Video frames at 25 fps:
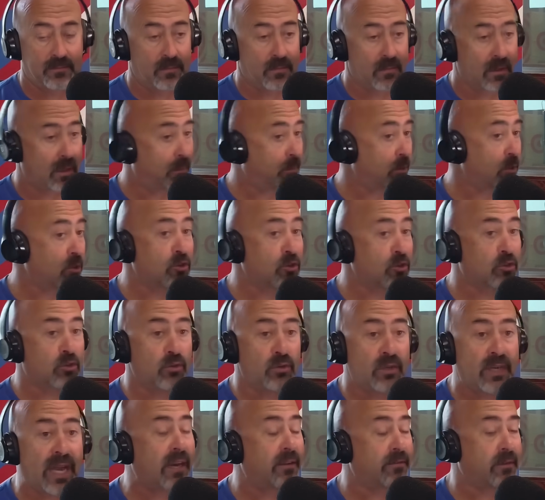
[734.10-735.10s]
The Bills do
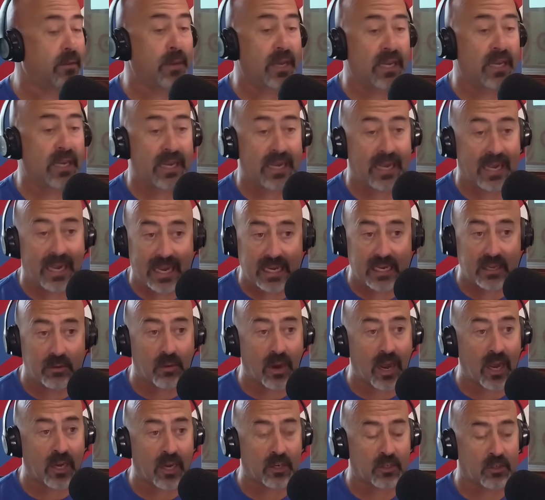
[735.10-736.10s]
not have to make any
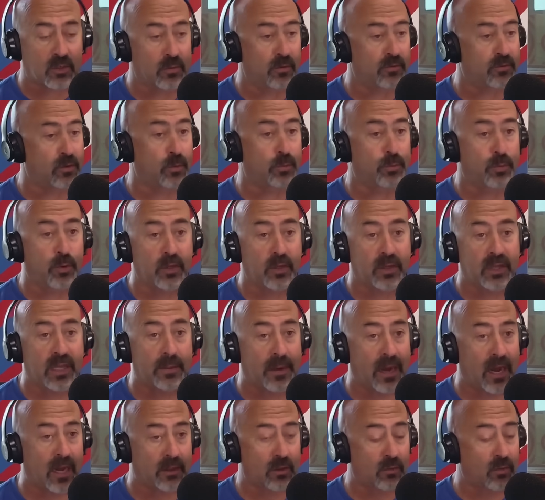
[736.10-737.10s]
roster move to put
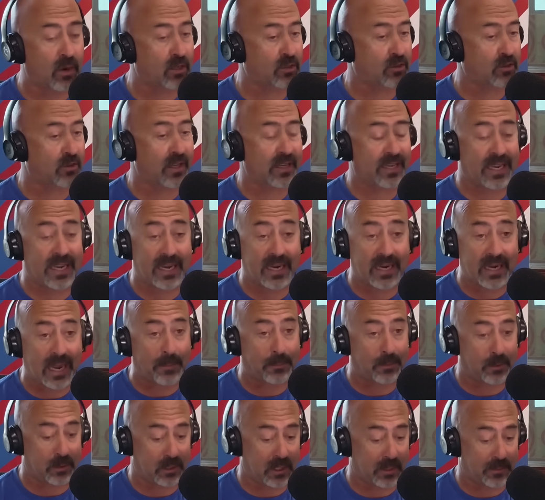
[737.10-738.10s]
them on the roster. They
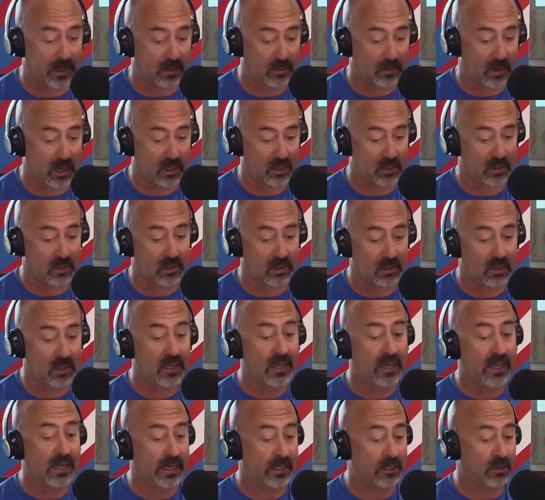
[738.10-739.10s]
cannot put them on the roster
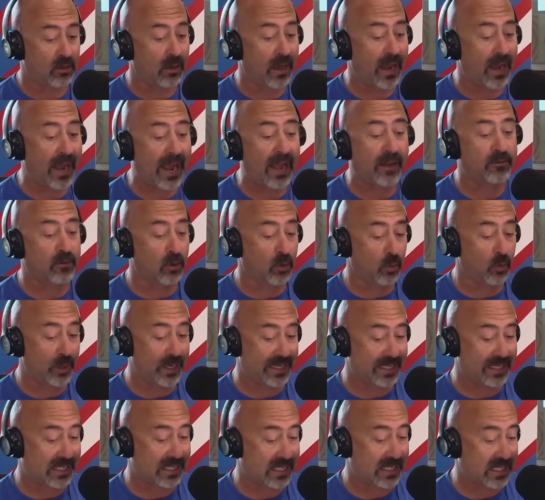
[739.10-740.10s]
until after
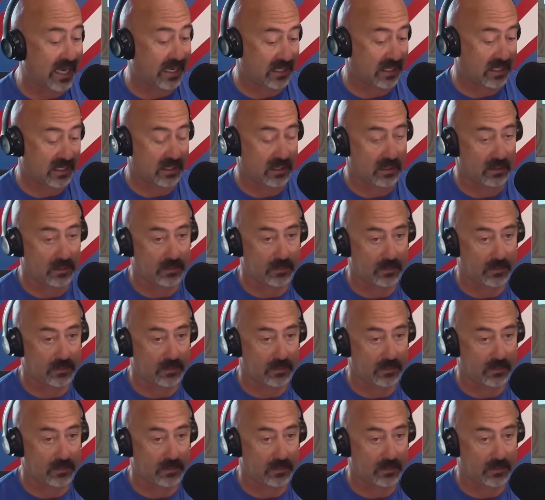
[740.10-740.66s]
week 6.